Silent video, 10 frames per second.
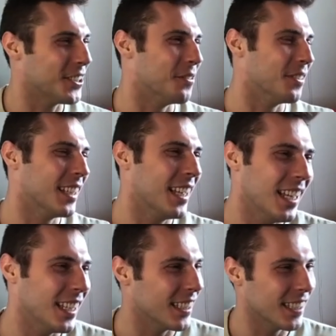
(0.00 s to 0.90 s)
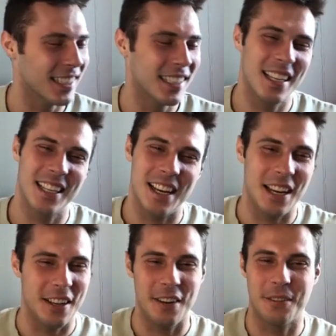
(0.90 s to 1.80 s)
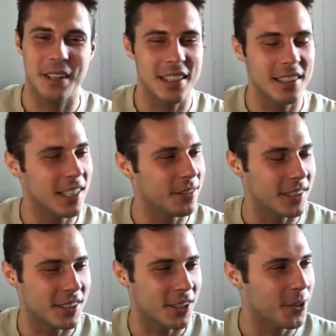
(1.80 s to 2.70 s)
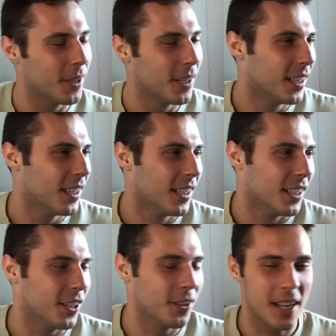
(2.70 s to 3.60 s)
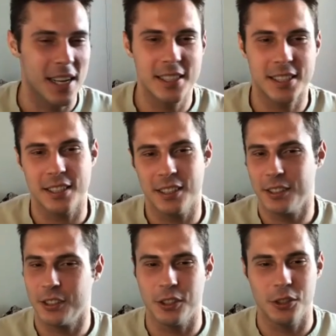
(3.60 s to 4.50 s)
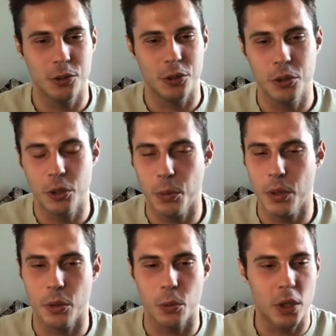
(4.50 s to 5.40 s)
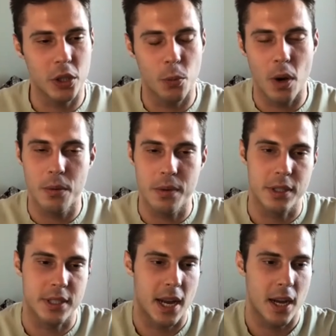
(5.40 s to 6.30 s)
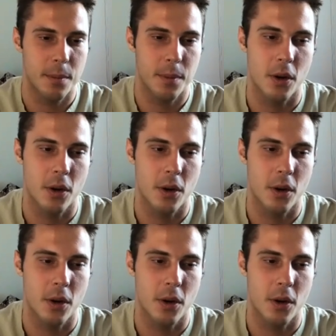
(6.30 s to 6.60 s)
awesome. Hey, I freaking love it. So, guys, you do what you want with your time.